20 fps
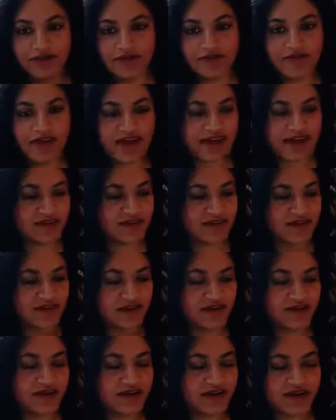of
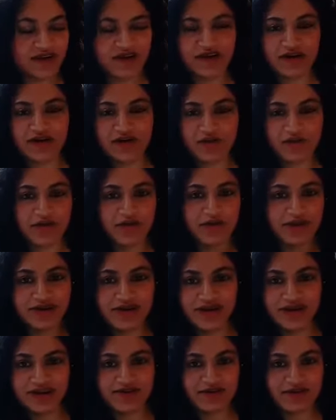activities running around. Modern
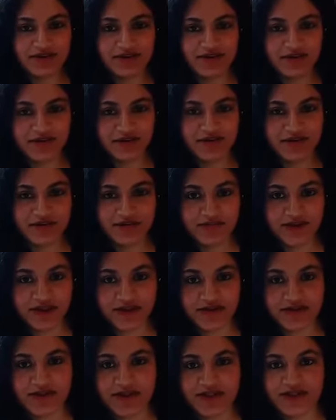life in general is pretty
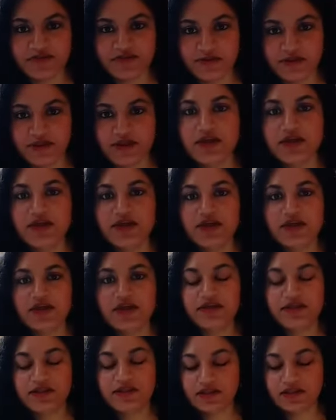stressful.
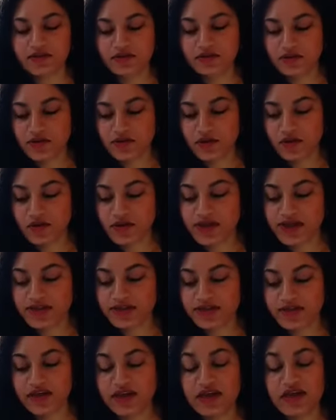So long
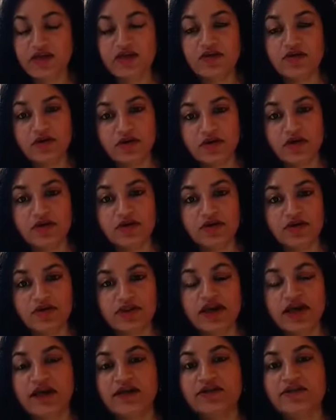as they can hold on to
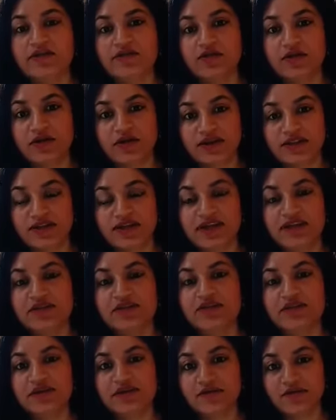that, so long as they can
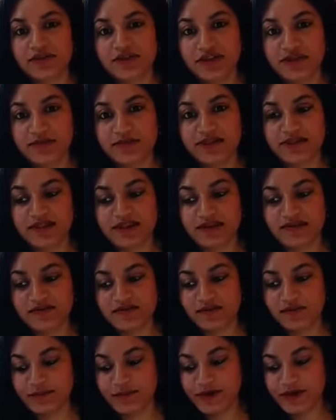sit with
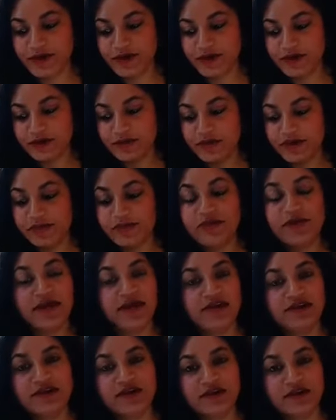themselves, be, be
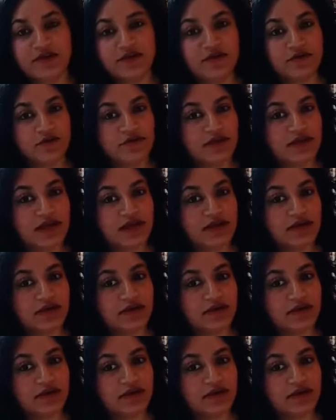present, know that